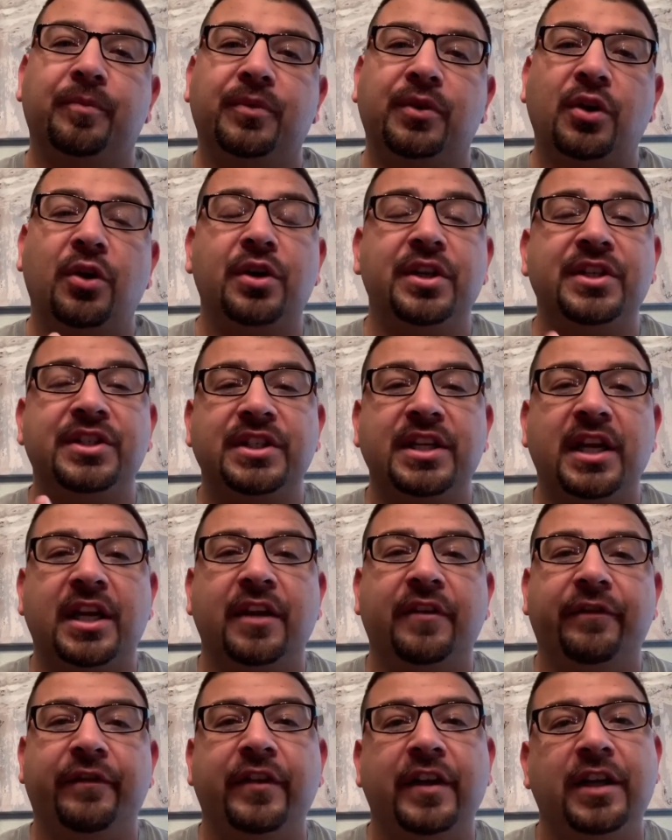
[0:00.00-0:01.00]

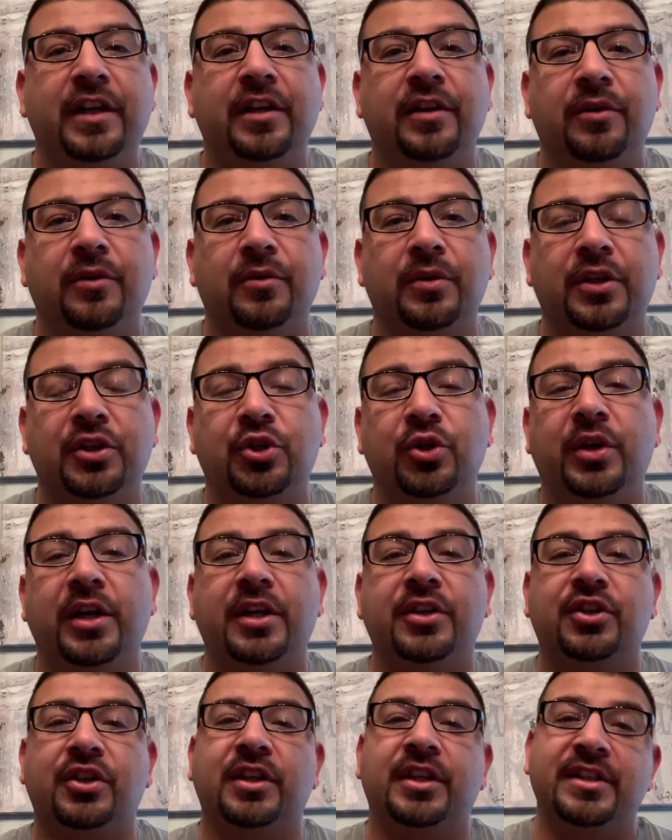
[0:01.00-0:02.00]
30-second video that you
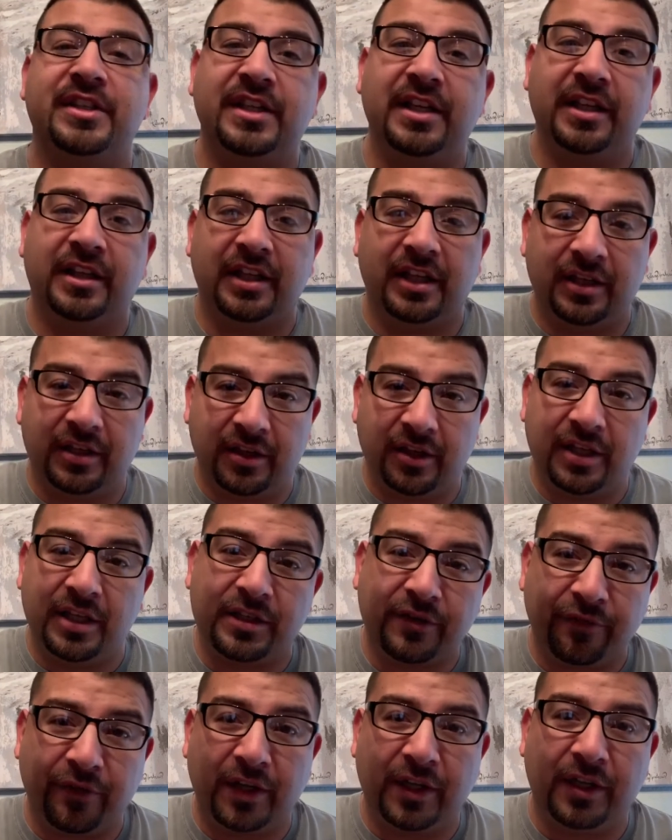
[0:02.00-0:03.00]
guys are going to see at the end of
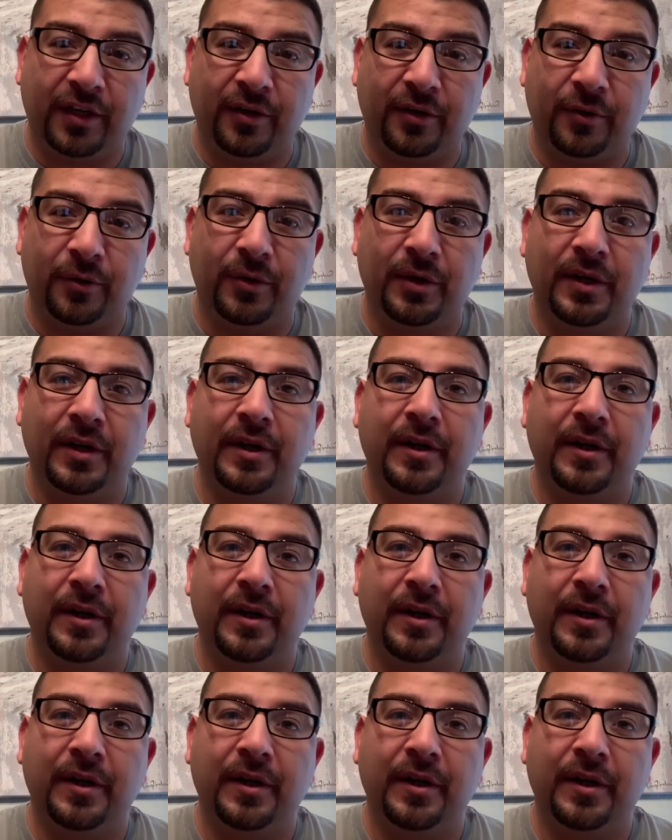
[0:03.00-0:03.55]
this video,